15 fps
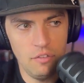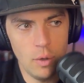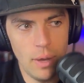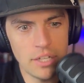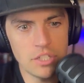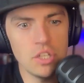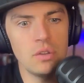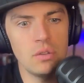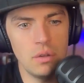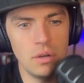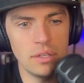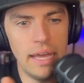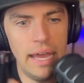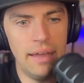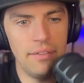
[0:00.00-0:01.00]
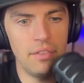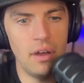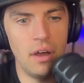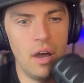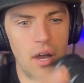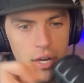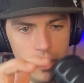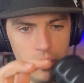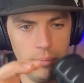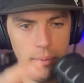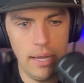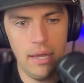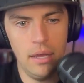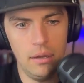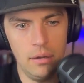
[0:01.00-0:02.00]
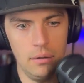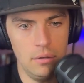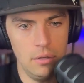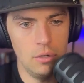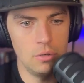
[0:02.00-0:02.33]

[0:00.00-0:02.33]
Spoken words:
you actually looked at the Ironman,